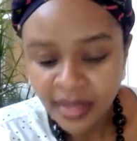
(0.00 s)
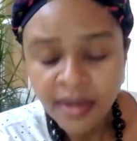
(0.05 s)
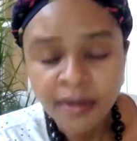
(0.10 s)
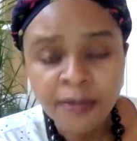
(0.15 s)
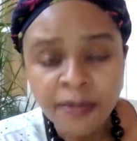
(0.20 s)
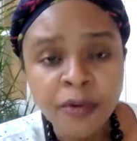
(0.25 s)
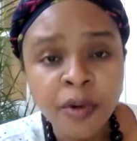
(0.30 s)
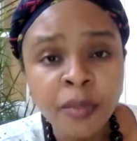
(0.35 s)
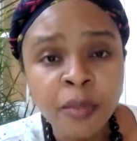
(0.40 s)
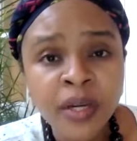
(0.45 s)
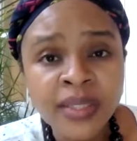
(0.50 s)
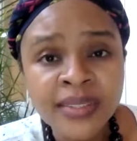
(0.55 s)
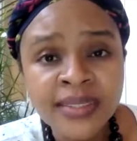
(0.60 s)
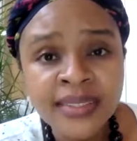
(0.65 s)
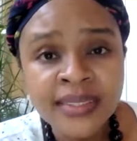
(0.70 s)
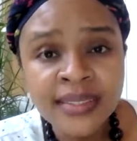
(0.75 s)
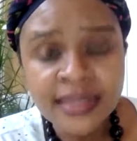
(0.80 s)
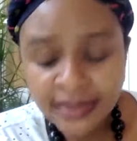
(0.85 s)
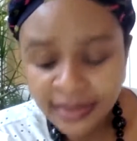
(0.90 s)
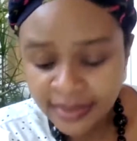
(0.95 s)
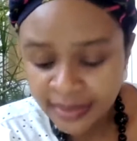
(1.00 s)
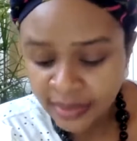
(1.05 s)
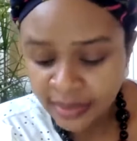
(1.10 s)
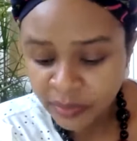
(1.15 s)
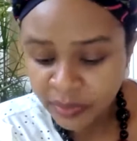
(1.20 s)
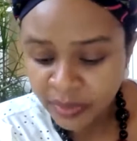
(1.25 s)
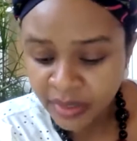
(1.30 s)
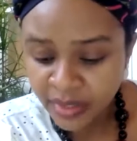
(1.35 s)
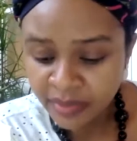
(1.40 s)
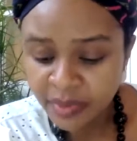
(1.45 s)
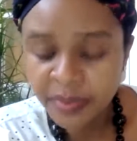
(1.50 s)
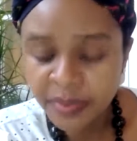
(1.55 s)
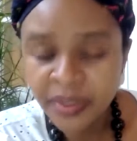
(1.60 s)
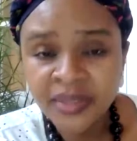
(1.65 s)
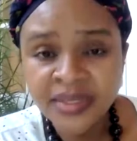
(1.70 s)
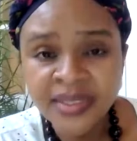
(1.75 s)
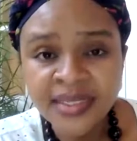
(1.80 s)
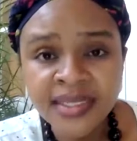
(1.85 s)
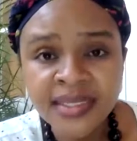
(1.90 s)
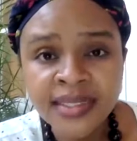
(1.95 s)
From our statistics, we have
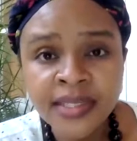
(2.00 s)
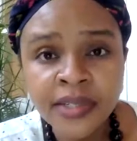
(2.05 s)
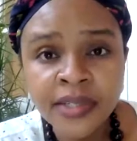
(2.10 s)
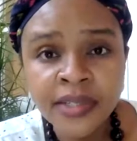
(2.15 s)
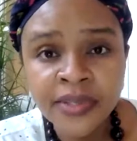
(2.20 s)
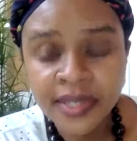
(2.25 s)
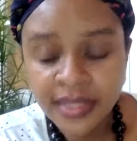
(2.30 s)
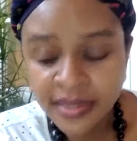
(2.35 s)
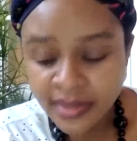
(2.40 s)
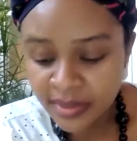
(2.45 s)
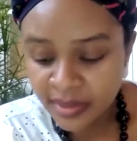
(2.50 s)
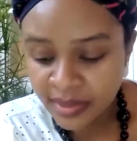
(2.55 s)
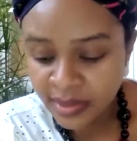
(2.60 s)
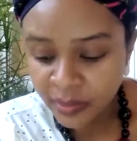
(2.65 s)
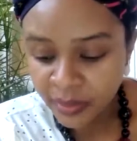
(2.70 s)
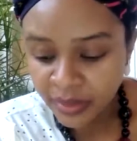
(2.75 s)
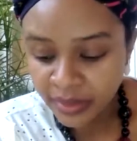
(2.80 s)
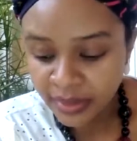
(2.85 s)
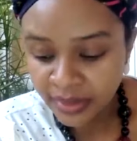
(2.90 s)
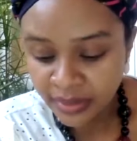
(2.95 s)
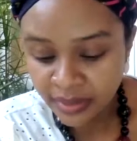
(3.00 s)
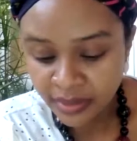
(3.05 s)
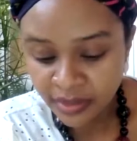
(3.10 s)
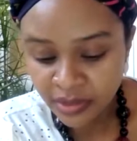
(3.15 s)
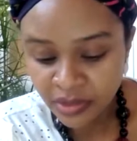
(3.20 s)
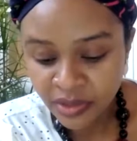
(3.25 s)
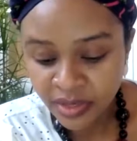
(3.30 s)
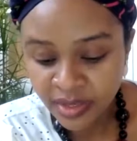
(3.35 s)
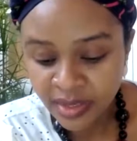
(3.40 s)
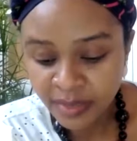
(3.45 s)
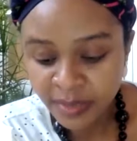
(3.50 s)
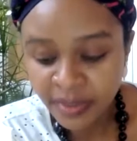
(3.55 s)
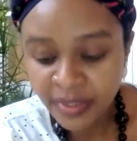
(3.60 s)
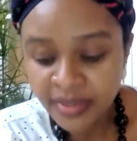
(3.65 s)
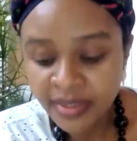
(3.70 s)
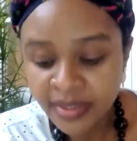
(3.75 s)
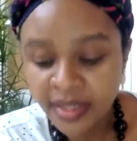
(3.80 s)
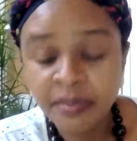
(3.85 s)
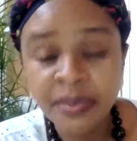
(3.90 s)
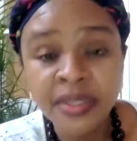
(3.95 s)
about 661 kidney transplants
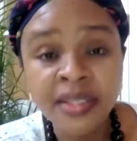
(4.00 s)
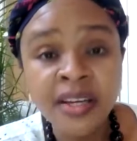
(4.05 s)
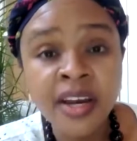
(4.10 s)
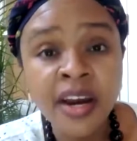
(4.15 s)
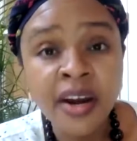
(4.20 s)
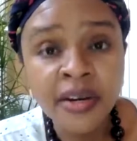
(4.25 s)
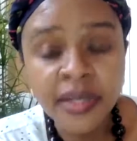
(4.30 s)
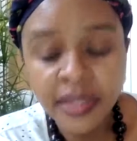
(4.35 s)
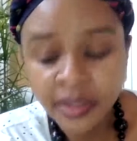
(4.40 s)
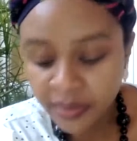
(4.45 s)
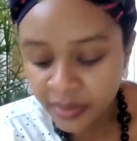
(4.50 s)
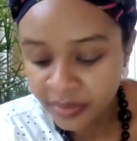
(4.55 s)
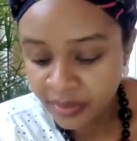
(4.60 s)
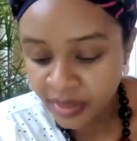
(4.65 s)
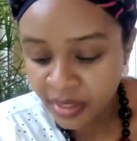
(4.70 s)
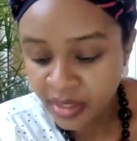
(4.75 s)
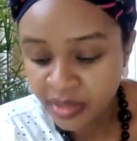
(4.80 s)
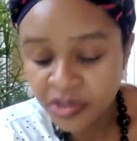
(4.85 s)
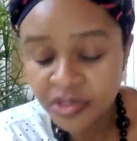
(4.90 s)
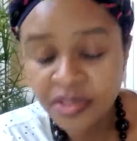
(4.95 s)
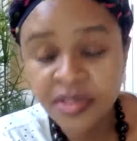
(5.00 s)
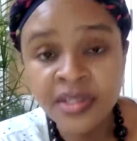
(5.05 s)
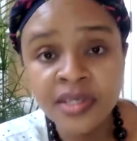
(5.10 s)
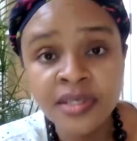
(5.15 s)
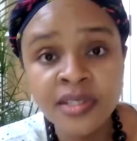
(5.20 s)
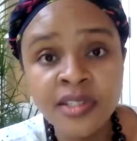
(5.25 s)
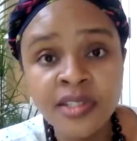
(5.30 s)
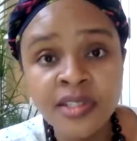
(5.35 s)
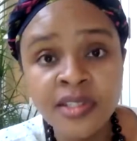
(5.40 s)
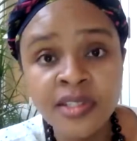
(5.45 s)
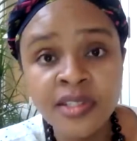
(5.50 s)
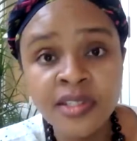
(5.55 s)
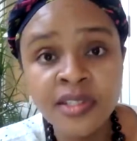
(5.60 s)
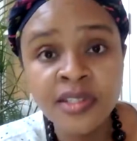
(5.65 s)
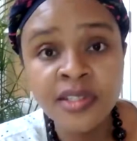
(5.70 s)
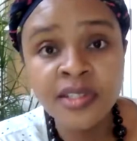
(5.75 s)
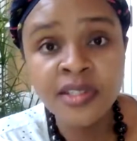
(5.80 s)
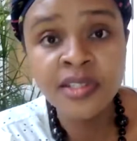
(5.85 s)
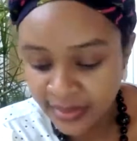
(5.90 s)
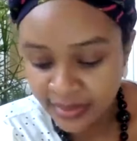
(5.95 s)
that have been carried out in the country since
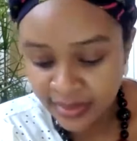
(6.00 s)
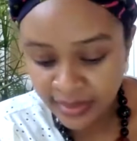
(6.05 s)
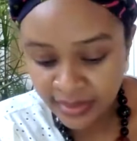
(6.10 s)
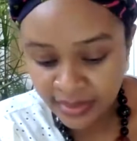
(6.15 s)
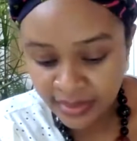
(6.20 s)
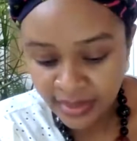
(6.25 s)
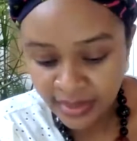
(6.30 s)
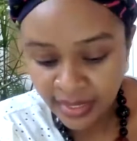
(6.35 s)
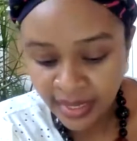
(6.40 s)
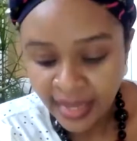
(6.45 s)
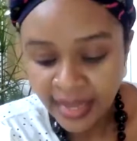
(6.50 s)
2006.